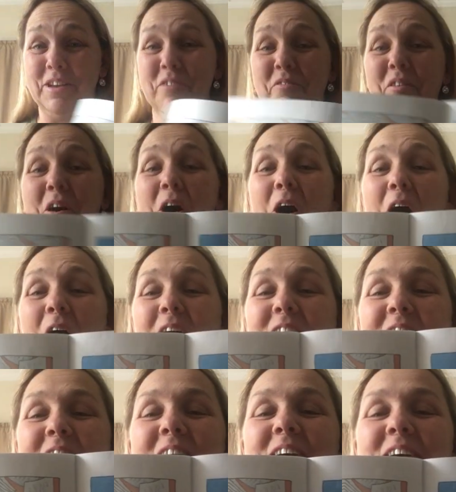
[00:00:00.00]
of
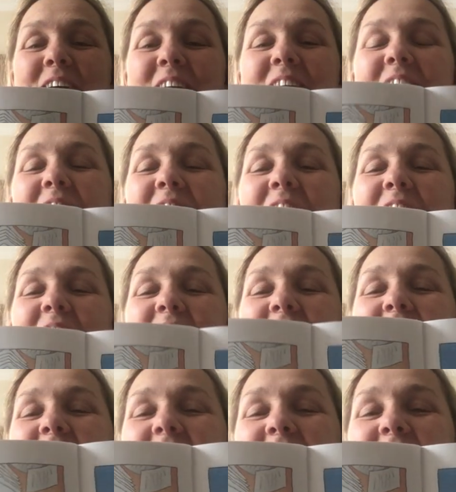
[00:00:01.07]
all.
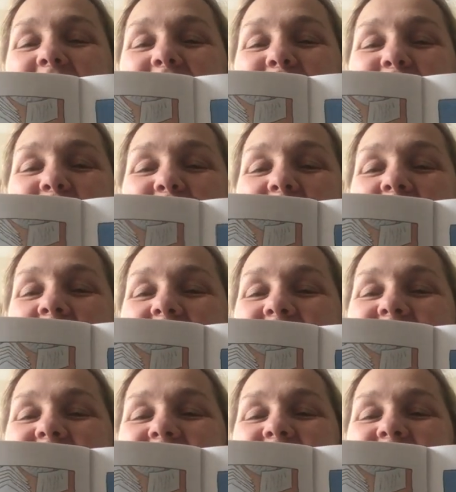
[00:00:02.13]
Oh, that's bad.